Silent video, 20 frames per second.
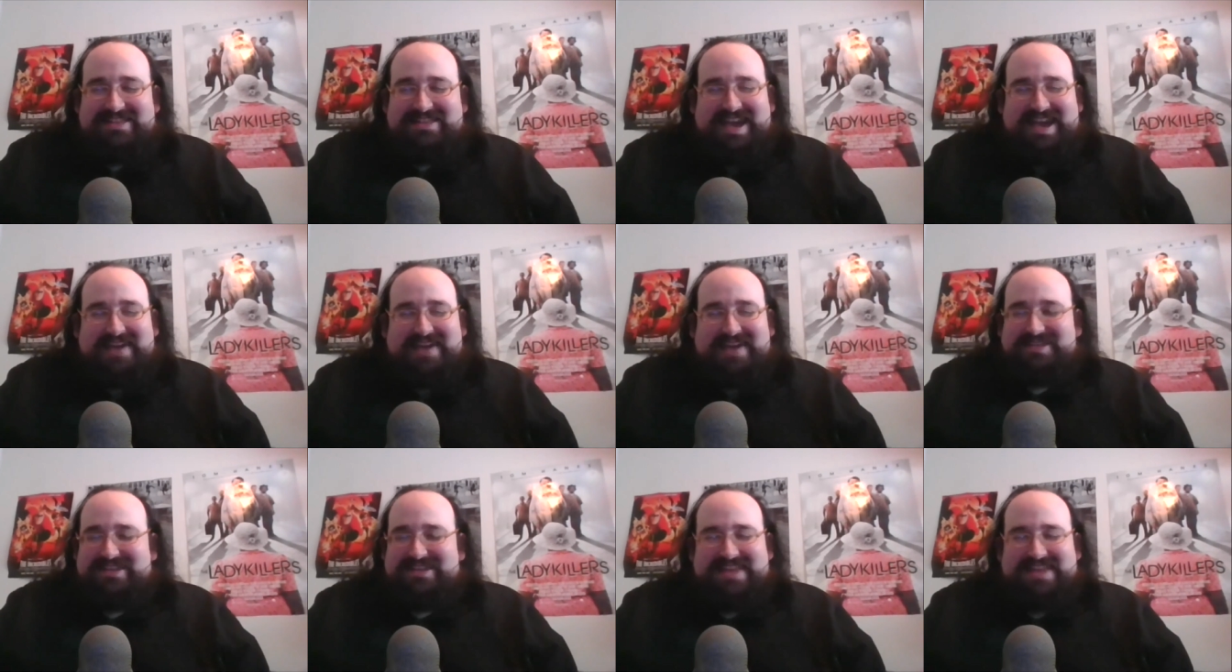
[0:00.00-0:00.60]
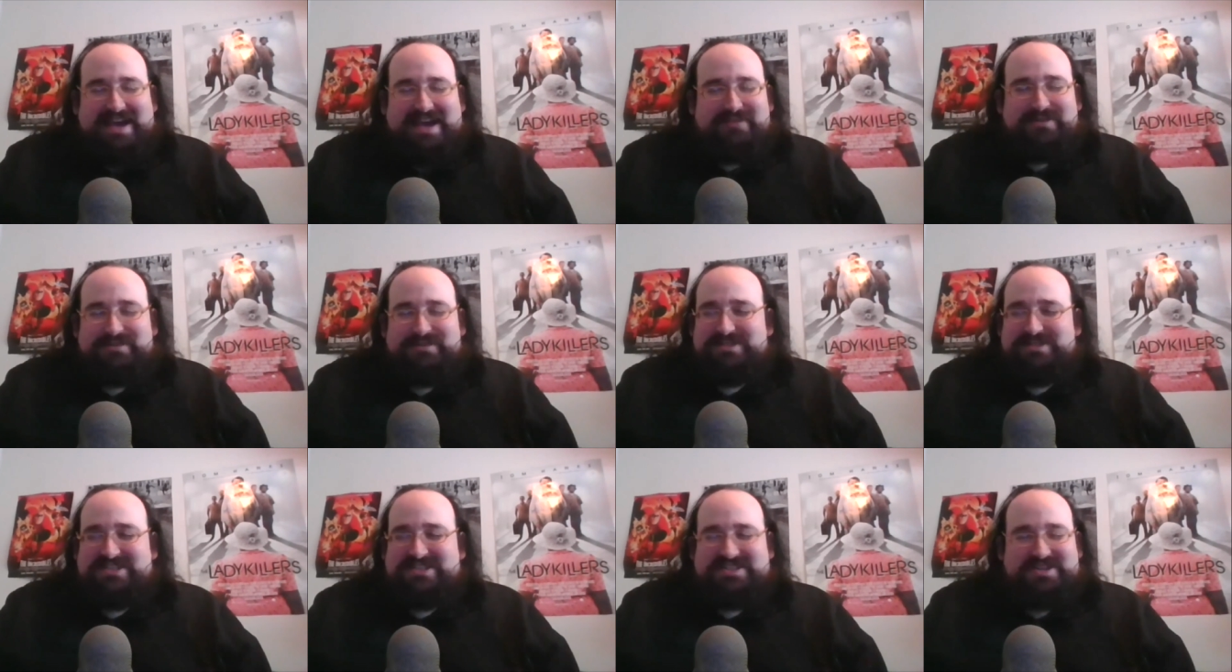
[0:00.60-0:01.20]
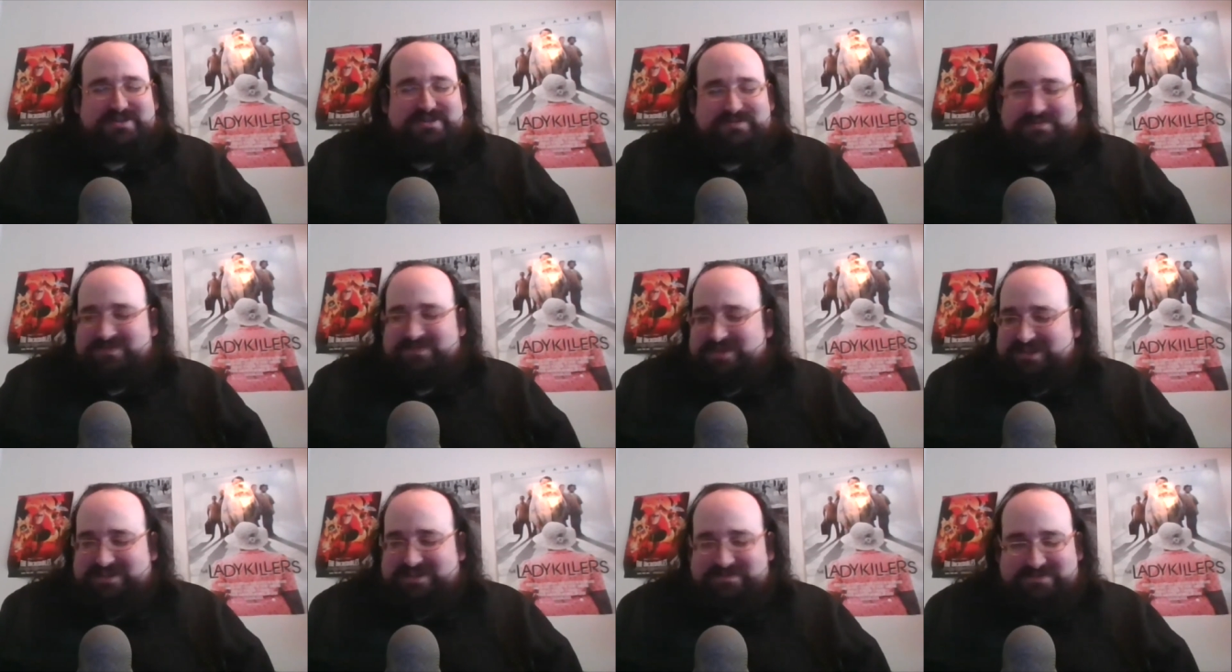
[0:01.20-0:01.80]
that that one was so
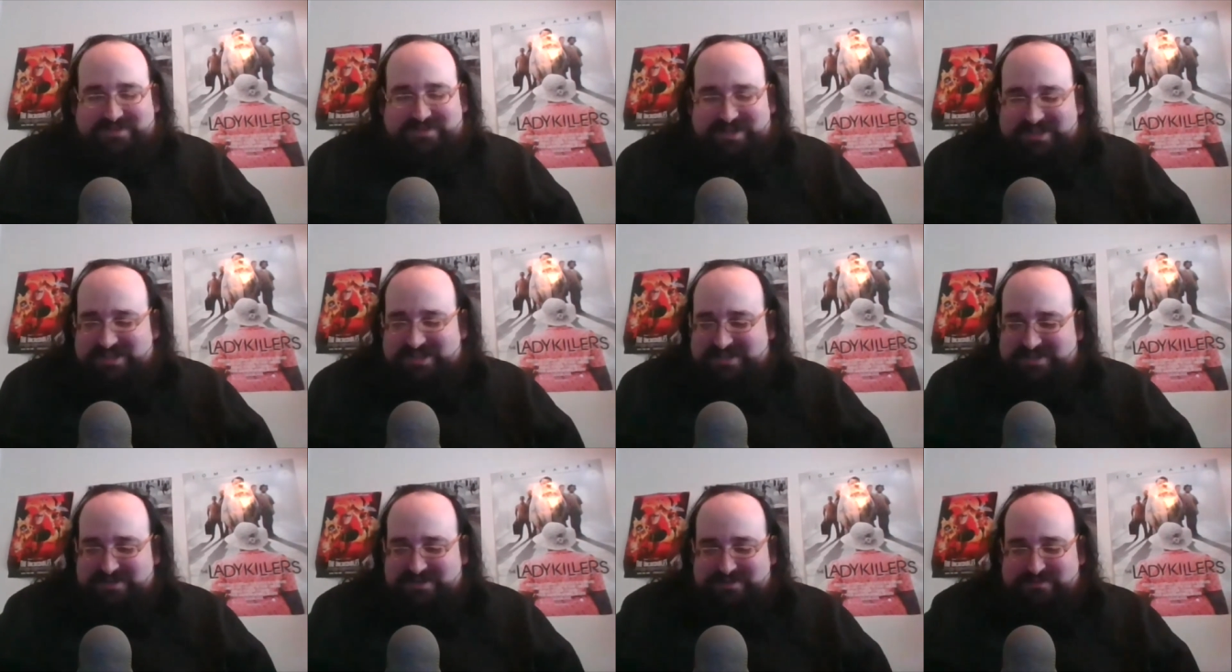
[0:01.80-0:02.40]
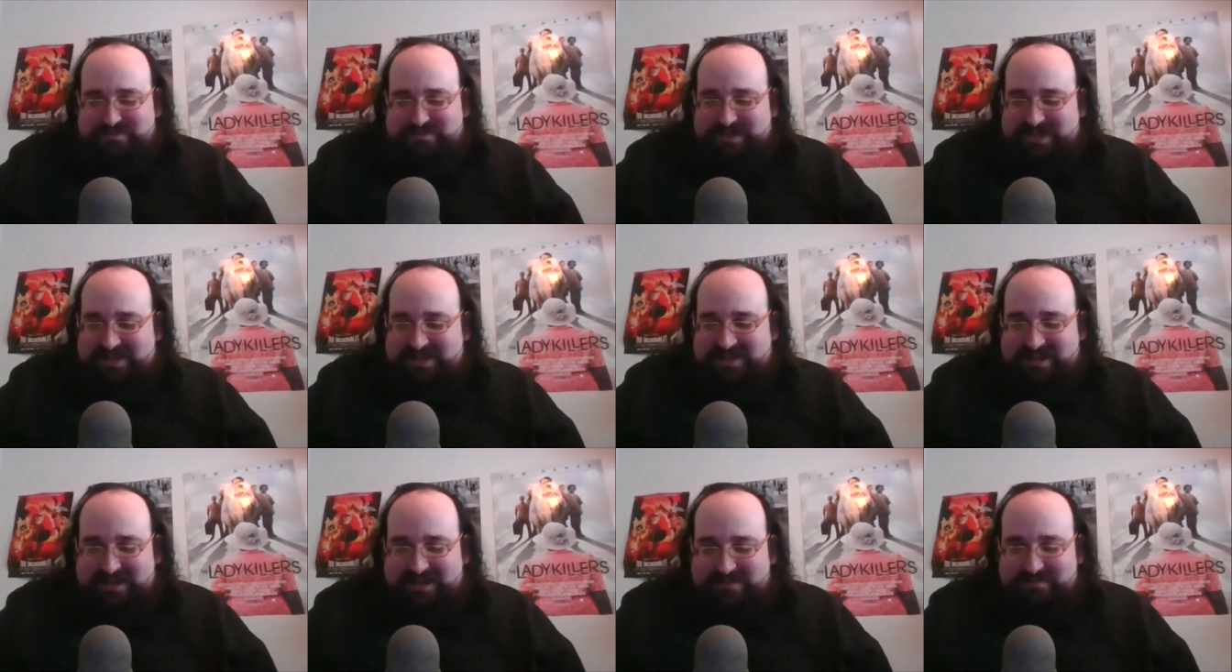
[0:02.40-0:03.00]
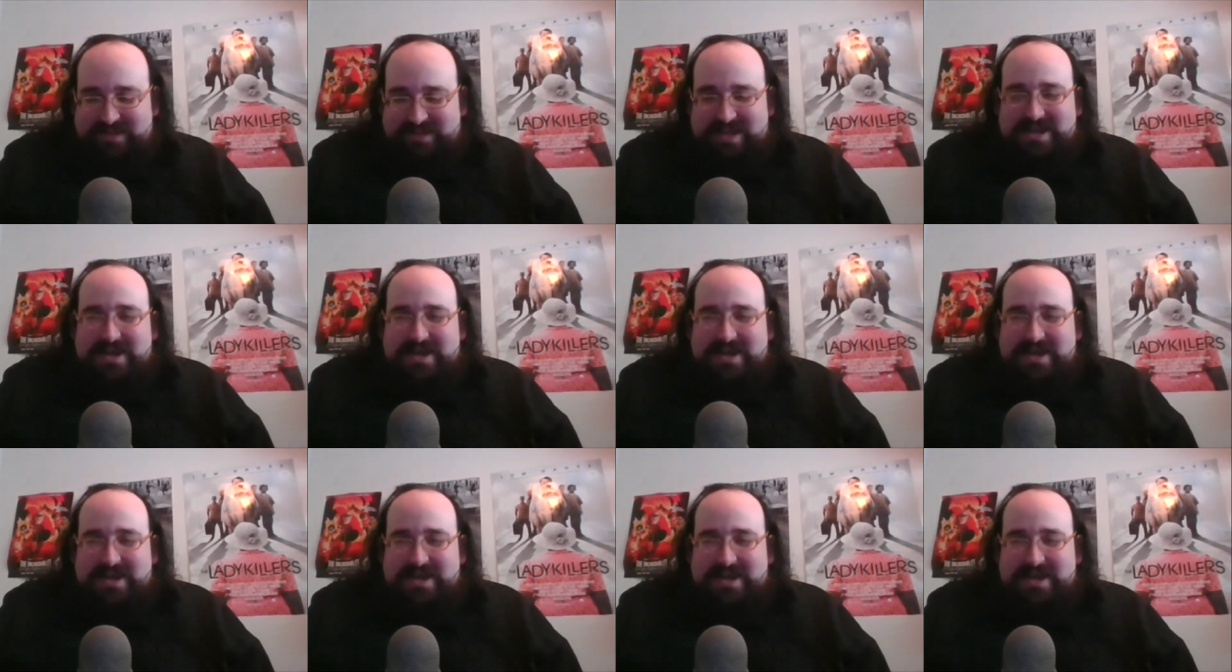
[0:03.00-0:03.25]
fucking fun to do, but it um, like a